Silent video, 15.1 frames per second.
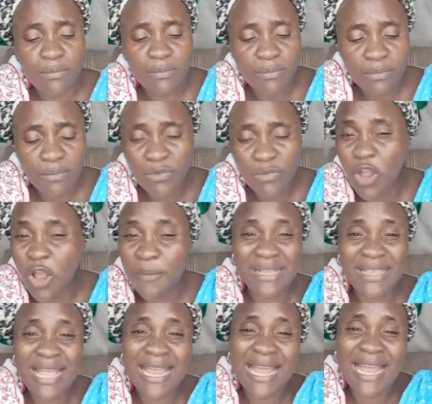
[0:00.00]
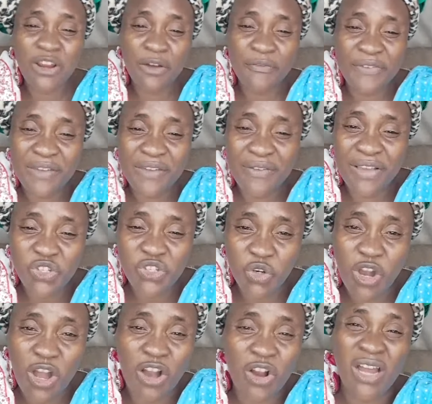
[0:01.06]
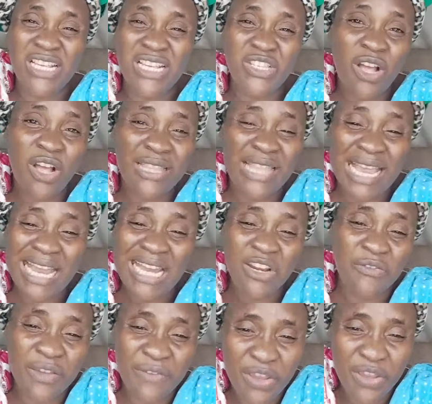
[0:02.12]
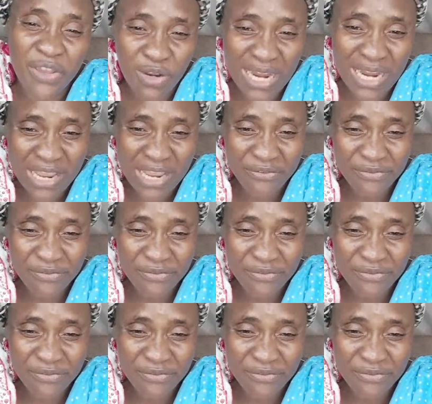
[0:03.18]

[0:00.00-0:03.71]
Don't be tired of giving to God. God is not tired of giving you life.